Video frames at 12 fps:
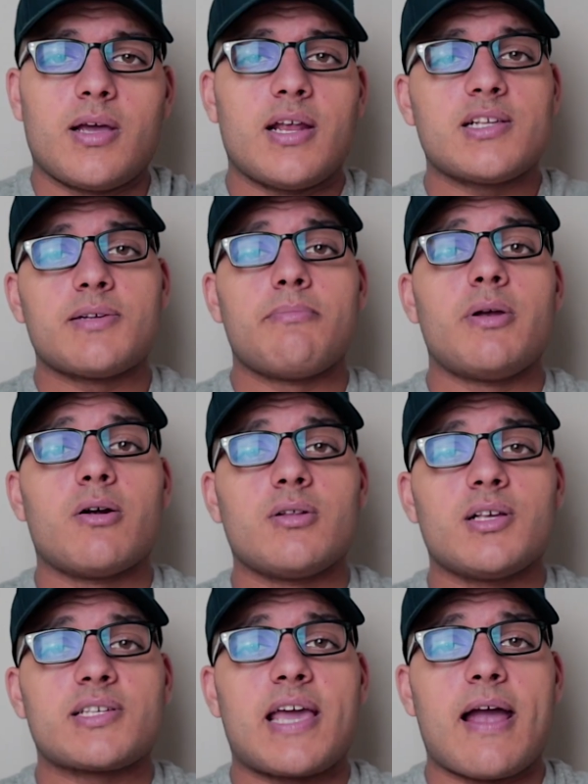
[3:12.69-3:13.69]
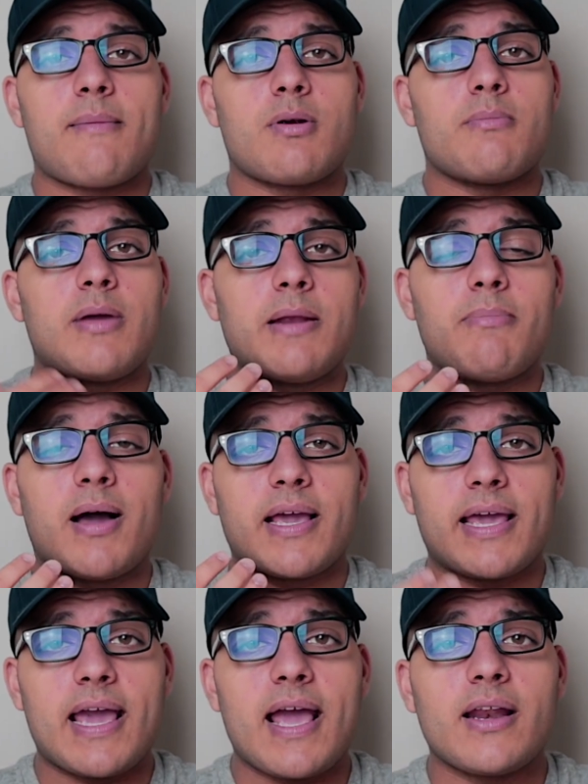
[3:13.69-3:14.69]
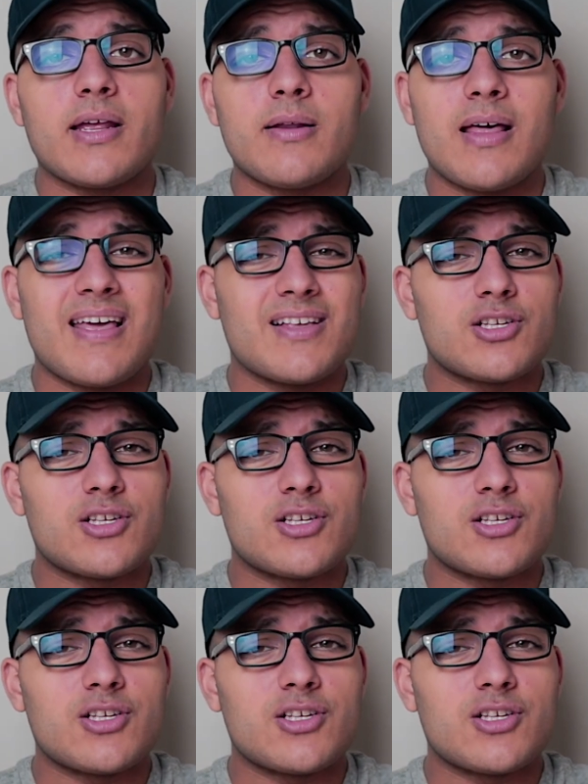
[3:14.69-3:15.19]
It is a mirrorless camera made by Canon.